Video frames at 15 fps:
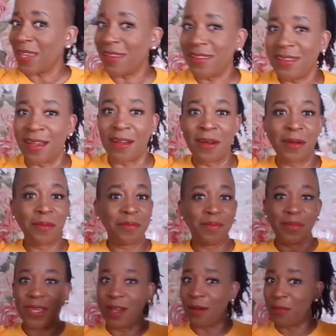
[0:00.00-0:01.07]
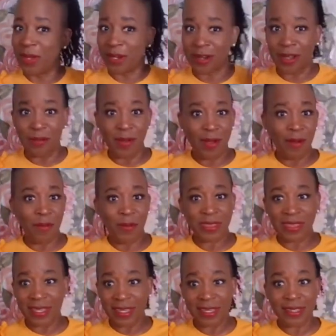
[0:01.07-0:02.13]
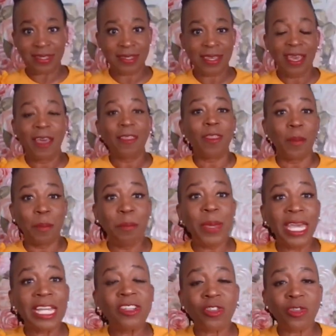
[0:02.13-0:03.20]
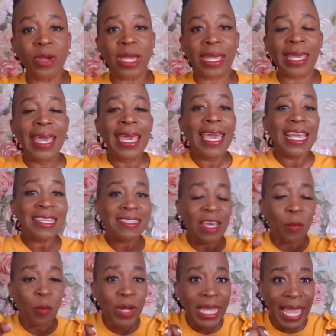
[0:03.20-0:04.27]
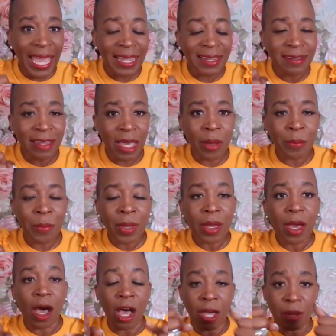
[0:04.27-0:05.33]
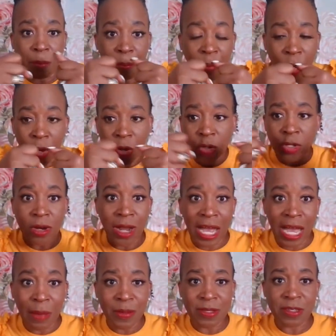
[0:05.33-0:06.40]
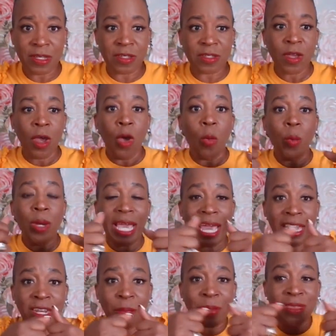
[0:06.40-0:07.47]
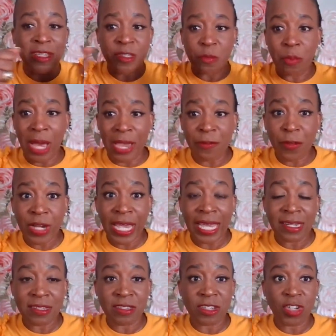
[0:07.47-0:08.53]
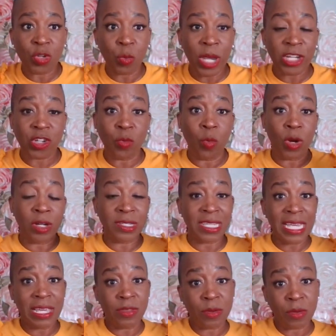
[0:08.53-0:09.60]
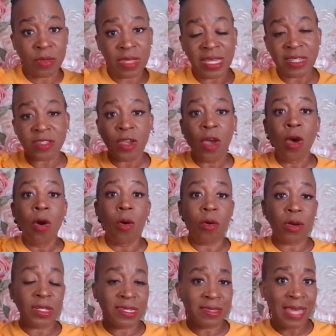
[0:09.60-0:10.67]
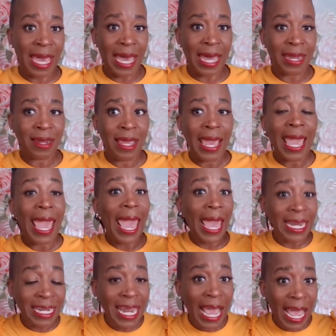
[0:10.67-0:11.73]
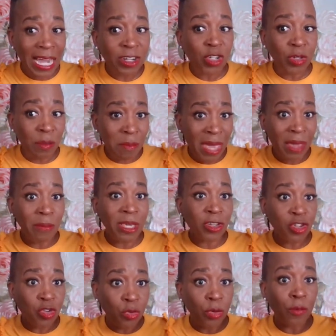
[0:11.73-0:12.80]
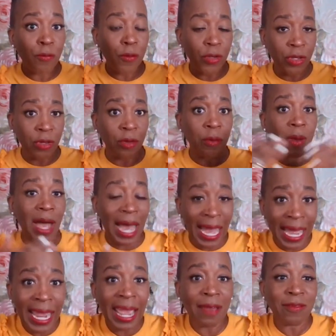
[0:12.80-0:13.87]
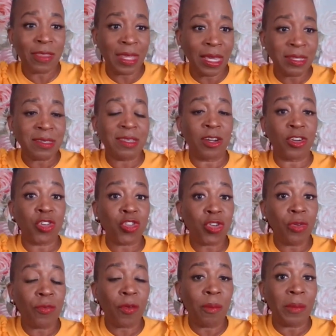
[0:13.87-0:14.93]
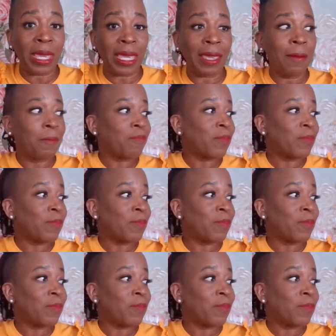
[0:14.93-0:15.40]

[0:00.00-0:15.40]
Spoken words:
y'all better come on with this. The big trick is that we end up on polar opposites. We end up in this bifurcated situation where it's either this or it's that. And it actually may be true for you. I have things that are true for me